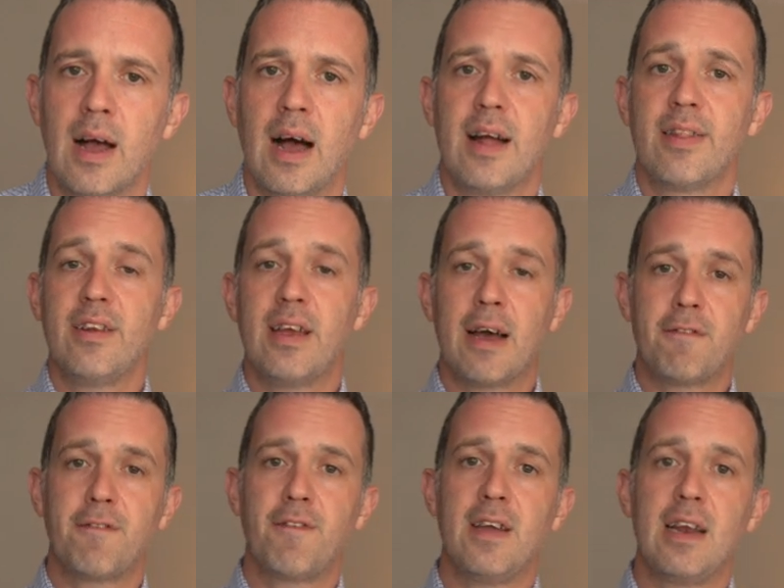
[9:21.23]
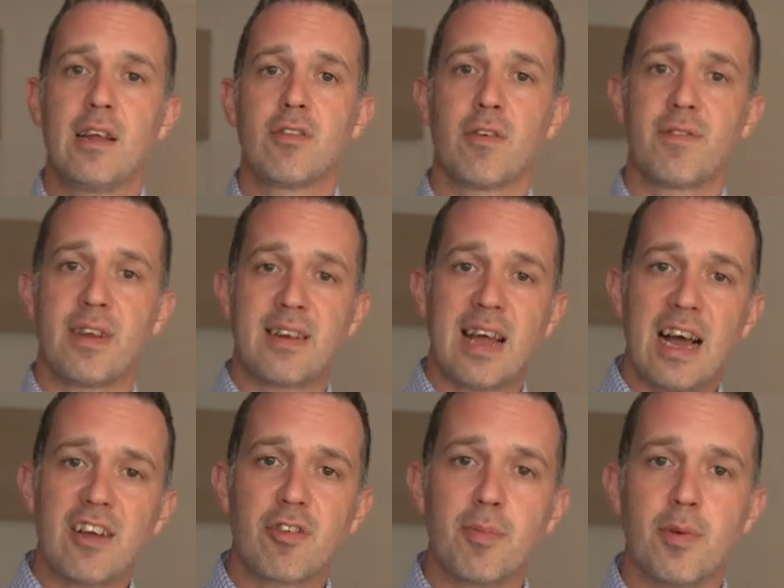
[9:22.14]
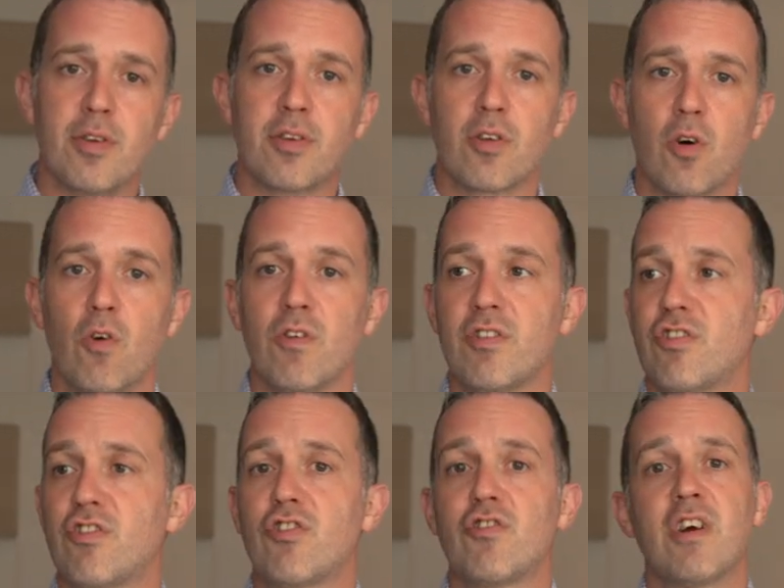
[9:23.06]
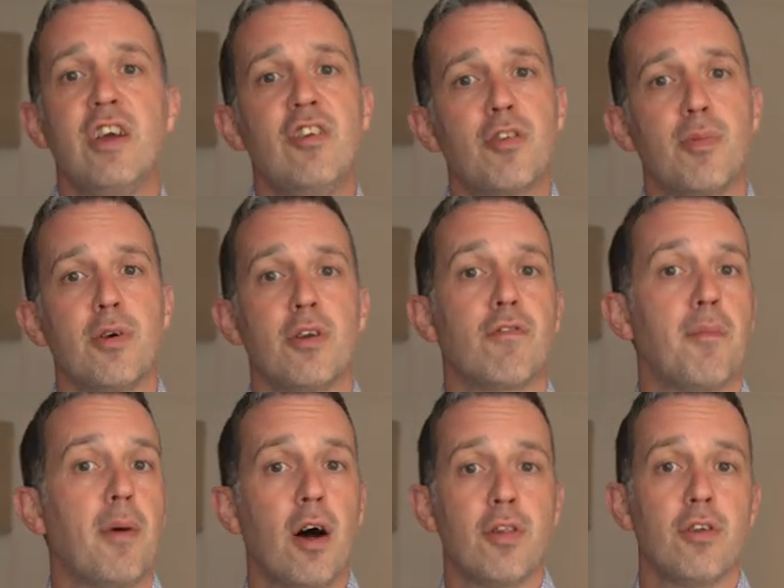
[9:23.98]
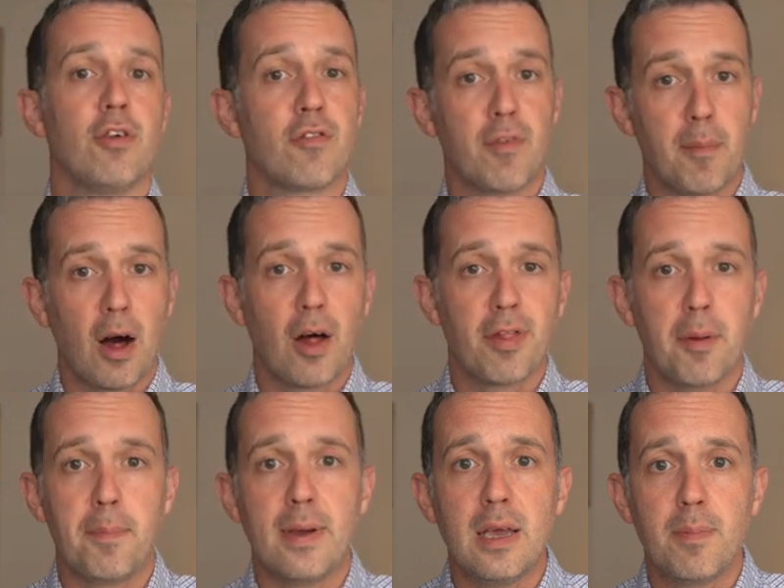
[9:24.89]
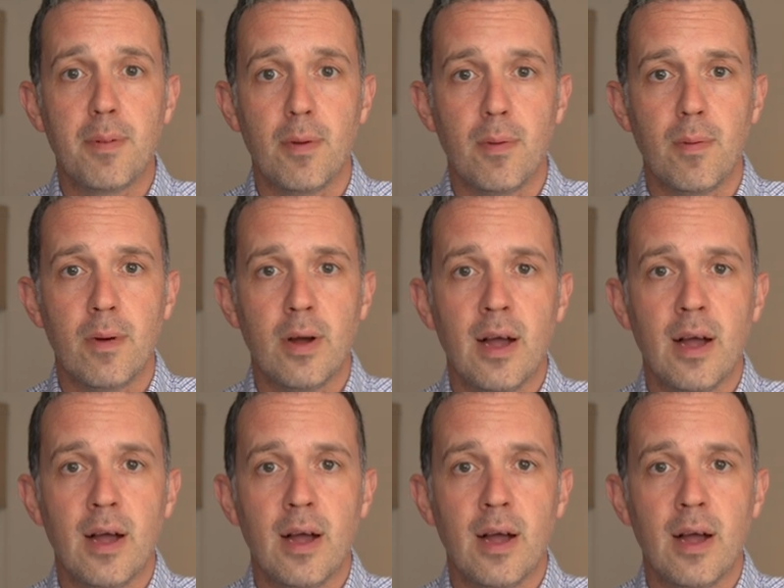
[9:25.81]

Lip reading: And then you have feelings of detachment or estrangement from others, from other people.